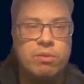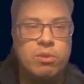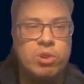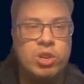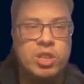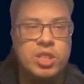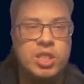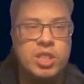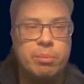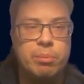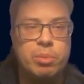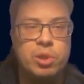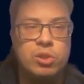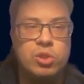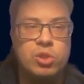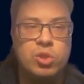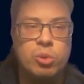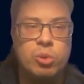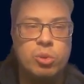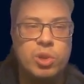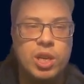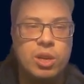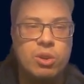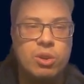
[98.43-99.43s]
For example,
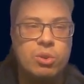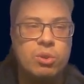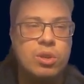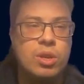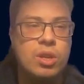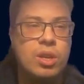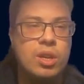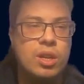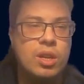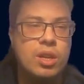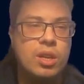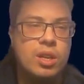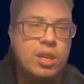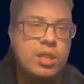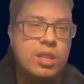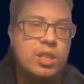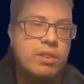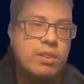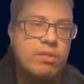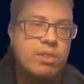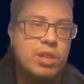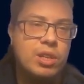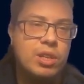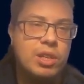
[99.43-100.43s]
dropdown
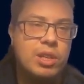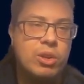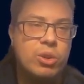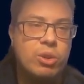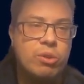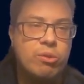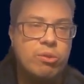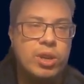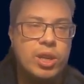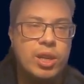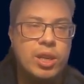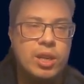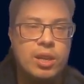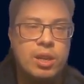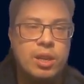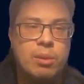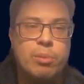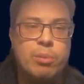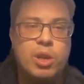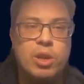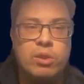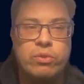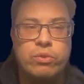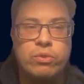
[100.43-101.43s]
definitely require
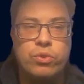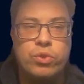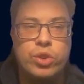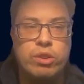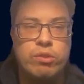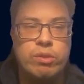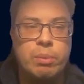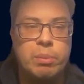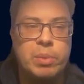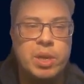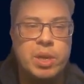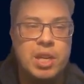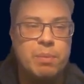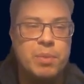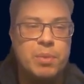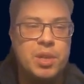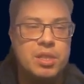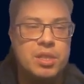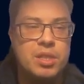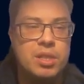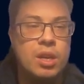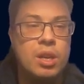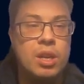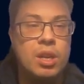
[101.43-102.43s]
about 3 web
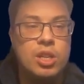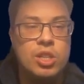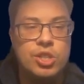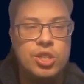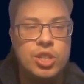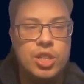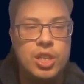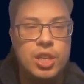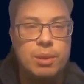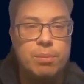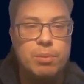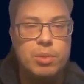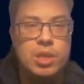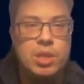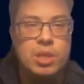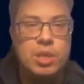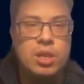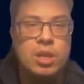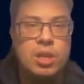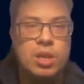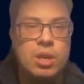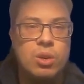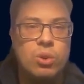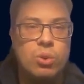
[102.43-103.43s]
elements, chips
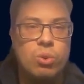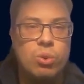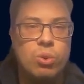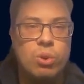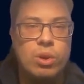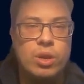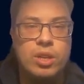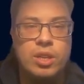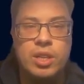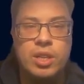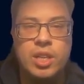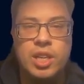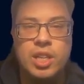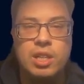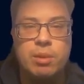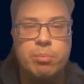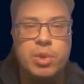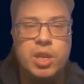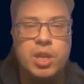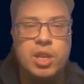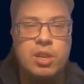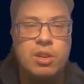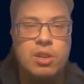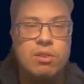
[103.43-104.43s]
or data
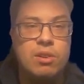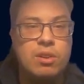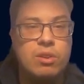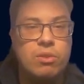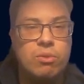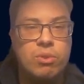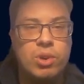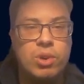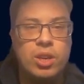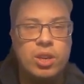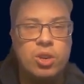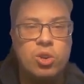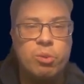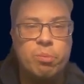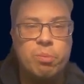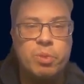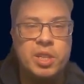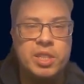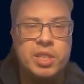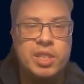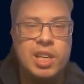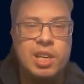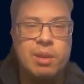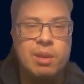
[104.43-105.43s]
picker, really
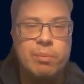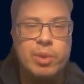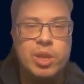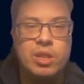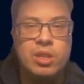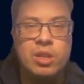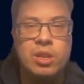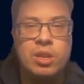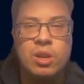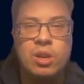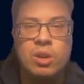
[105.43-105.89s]
complex element,